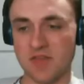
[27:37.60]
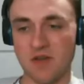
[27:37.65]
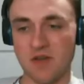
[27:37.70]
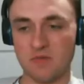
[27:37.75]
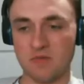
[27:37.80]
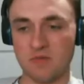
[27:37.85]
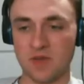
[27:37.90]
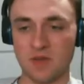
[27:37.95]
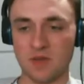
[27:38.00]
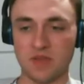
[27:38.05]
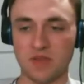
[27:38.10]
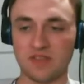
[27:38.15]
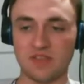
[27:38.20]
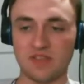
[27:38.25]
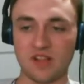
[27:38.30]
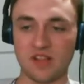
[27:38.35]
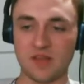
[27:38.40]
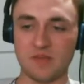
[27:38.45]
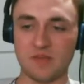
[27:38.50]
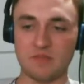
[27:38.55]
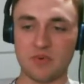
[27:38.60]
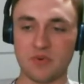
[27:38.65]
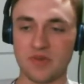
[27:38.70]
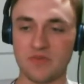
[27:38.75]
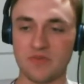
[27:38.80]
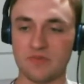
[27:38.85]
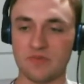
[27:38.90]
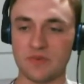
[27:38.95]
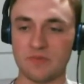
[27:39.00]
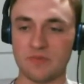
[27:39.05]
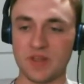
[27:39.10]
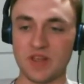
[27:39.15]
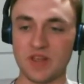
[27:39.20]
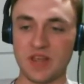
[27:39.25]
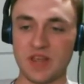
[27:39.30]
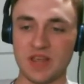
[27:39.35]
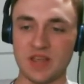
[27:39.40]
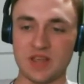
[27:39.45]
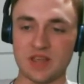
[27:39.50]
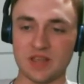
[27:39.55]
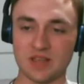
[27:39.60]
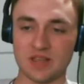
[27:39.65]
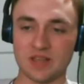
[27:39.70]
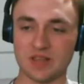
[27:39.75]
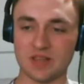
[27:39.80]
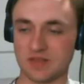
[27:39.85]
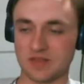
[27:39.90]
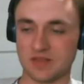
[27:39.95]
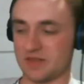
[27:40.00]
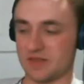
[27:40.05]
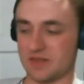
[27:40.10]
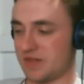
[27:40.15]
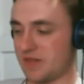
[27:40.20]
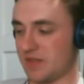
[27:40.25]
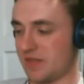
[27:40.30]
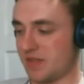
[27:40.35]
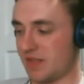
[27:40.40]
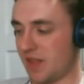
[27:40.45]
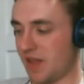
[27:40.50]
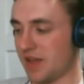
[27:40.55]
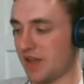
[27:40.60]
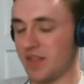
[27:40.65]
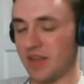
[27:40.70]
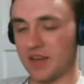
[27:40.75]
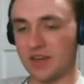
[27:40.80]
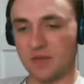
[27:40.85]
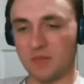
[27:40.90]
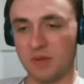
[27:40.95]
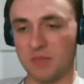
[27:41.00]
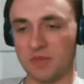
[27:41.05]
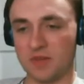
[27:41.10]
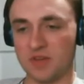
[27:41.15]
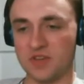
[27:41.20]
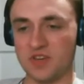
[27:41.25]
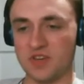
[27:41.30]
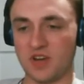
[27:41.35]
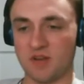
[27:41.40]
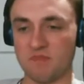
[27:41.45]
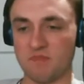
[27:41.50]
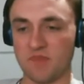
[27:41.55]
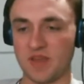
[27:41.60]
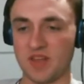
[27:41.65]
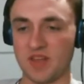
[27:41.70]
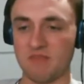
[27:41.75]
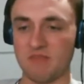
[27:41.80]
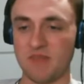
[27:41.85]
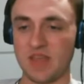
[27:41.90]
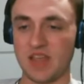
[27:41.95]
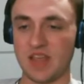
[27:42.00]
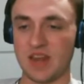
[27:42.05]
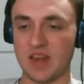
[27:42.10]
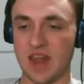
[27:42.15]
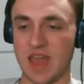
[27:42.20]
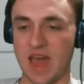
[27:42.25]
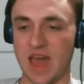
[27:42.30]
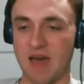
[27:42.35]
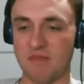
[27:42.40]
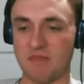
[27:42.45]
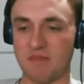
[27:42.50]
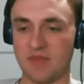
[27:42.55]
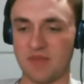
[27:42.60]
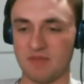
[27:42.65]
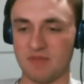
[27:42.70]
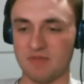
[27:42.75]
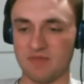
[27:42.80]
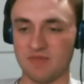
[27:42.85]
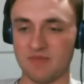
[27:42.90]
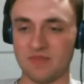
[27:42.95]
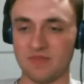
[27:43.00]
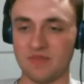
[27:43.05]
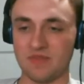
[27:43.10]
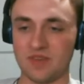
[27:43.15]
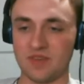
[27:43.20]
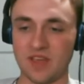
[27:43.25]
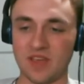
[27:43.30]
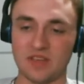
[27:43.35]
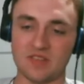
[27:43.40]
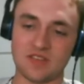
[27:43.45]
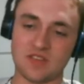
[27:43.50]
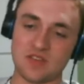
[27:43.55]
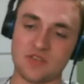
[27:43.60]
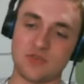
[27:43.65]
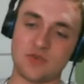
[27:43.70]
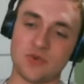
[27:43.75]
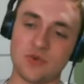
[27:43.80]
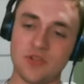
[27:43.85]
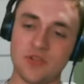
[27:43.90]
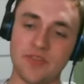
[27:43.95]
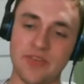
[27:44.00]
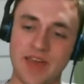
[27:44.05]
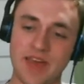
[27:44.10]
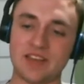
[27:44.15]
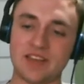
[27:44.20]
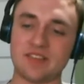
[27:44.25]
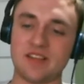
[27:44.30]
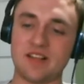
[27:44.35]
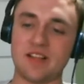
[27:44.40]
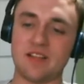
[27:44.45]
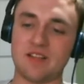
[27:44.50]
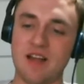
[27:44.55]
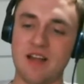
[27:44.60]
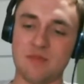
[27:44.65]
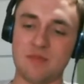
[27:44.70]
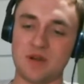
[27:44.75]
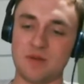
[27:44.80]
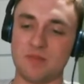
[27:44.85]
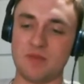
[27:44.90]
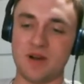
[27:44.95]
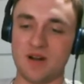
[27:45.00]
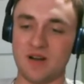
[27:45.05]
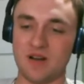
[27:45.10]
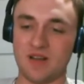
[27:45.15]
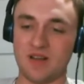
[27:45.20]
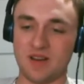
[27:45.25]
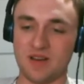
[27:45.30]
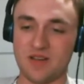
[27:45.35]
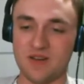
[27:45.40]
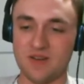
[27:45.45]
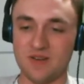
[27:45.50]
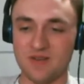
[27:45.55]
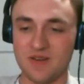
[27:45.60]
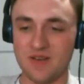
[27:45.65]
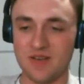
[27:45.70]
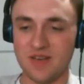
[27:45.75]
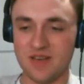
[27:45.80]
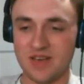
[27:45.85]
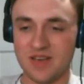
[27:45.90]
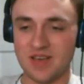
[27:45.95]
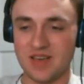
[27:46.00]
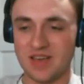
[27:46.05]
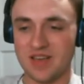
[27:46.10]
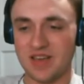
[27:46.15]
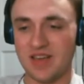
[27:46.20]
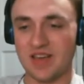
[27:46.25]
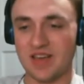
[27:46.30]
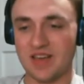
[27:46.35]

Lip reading: would be a big selling point for me. I'd like to be able to jump in and make an app that takes control of that accelerometer part, you know, and